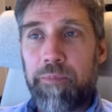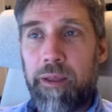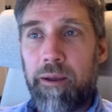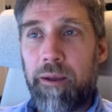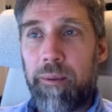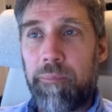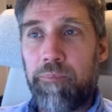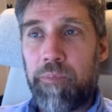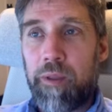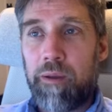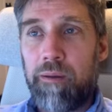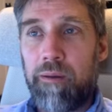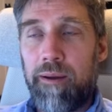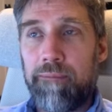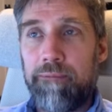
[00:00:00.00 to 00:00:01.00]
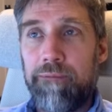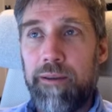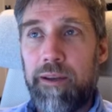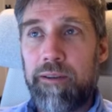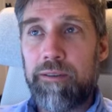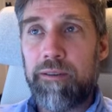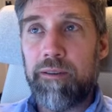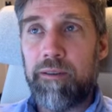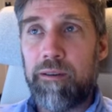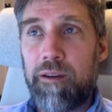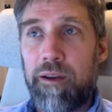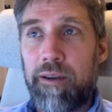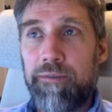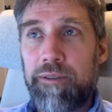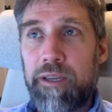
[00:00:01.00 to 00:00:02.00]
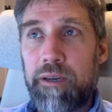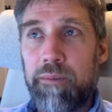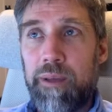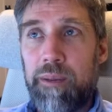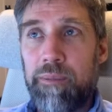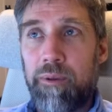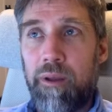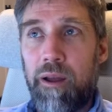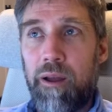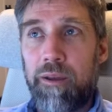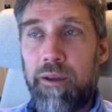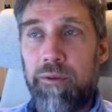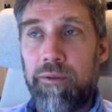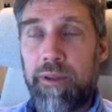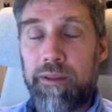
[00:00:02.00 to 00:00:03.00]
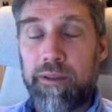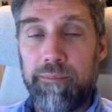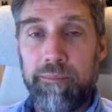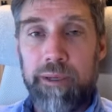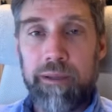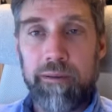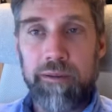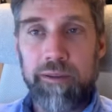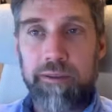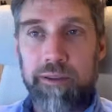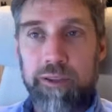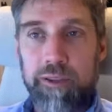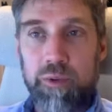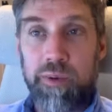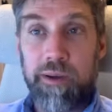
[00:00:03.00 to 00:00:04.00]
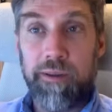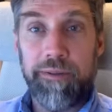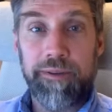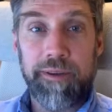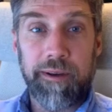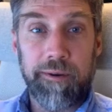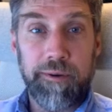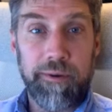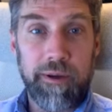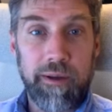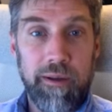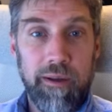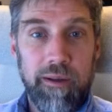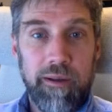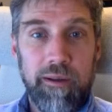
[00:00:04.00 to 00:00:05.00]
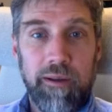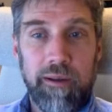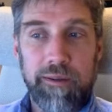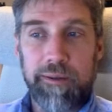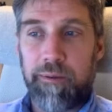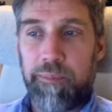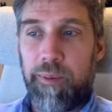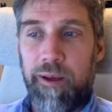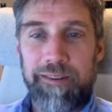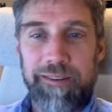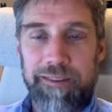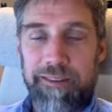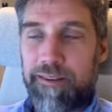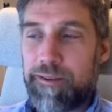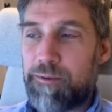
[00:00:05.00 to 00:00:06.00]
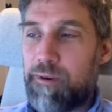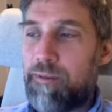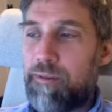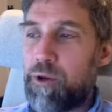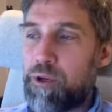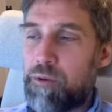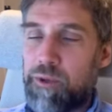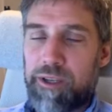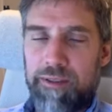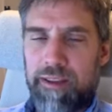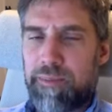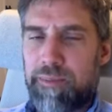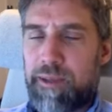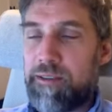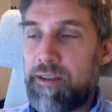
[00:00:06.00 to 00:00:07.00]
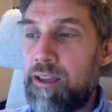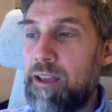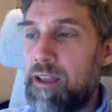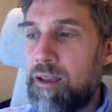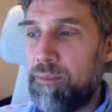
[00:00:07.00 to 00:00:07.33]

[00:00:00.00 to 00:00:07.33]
I'm fairly certain I've seen people argue that the mills in the 12th century are sort of part of the Industrial Revolution, which I think is a bit silly,